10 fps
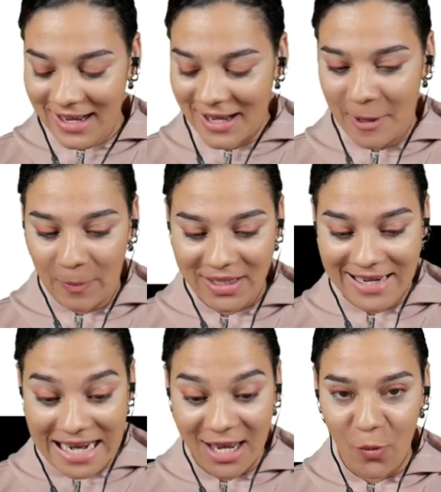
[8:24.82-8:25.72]
um,
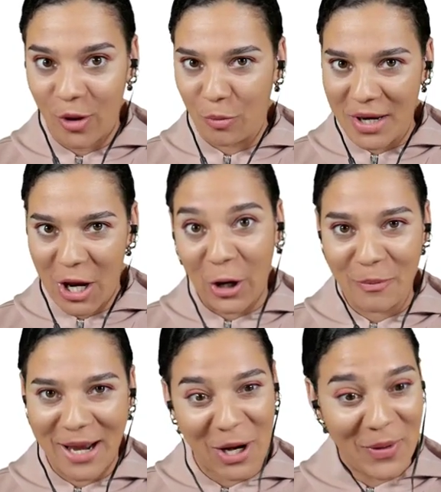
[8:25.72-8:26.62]
taking with me on
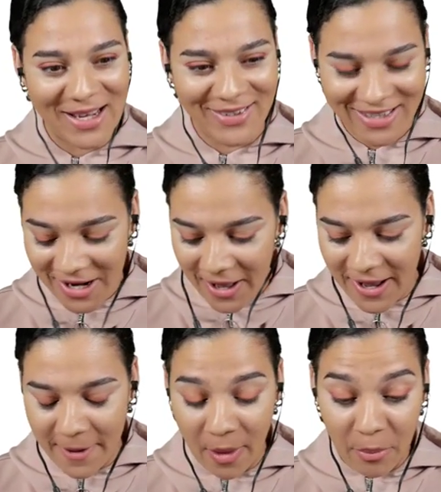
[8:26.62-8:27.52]
my quest.
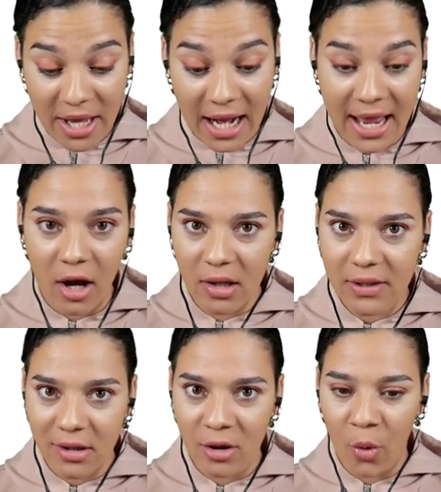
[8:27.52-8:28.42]
Um, but I
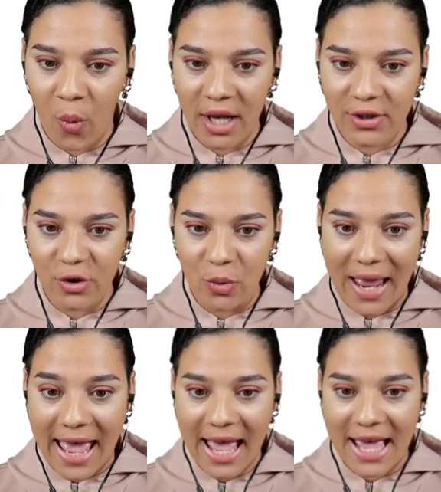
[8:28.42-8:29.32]
also want to
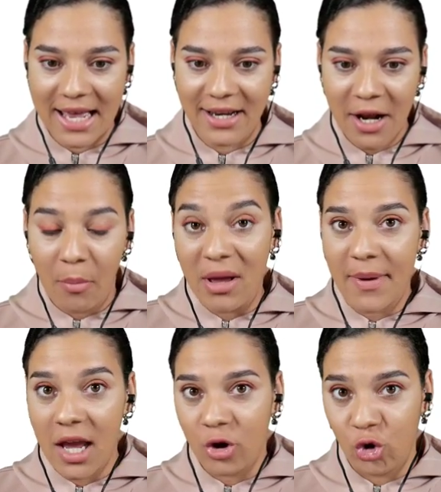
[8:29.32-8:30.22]
add
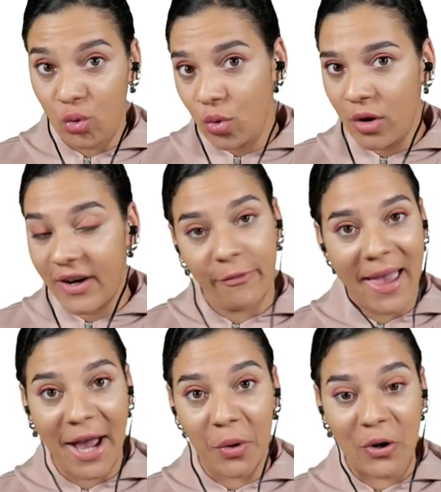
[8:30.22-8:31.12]
maybe a jewel of
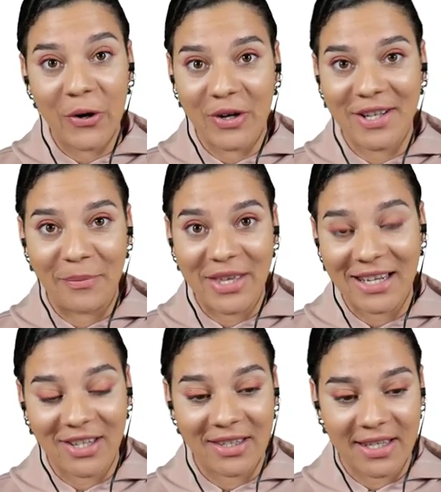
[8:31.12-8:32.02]
power or something
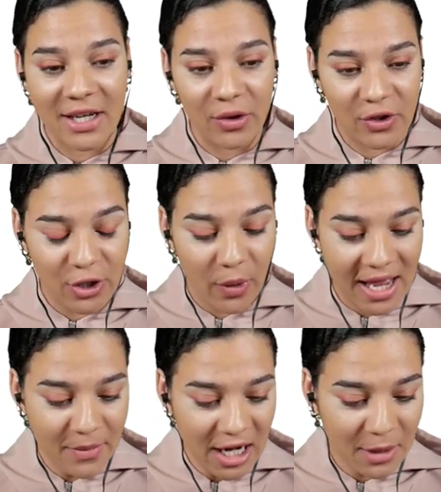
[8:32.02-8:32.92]
to this hilt. So
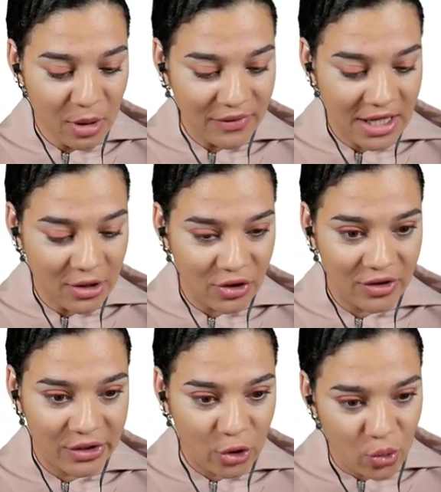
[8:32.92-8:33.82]
I'm going to come over here to
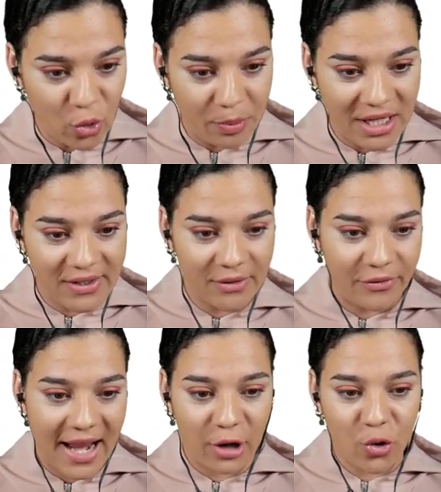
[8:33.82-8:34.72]
this cool piece of
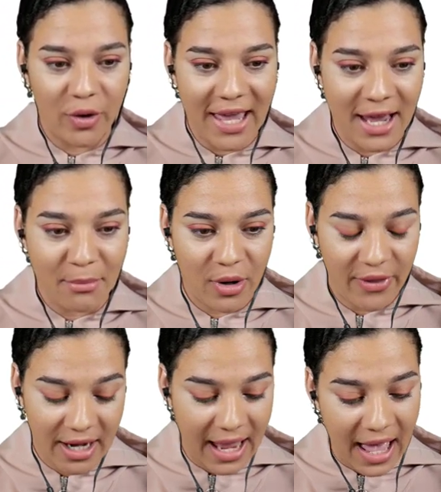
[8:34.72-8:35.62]
natural amber
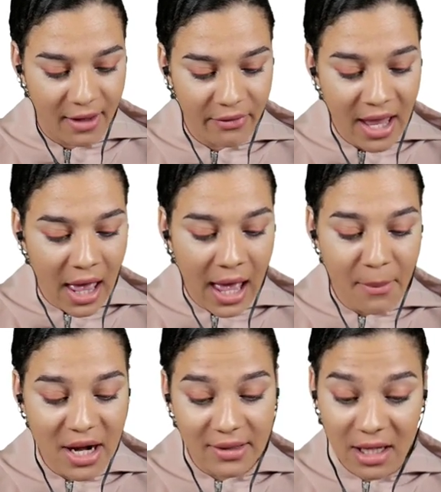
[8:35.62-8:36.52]
that I have. I'm
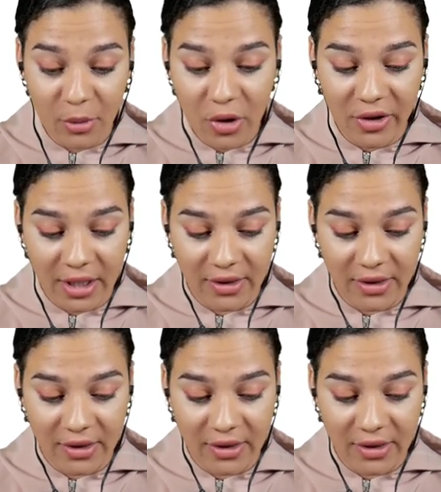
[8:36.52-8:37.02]
going to double click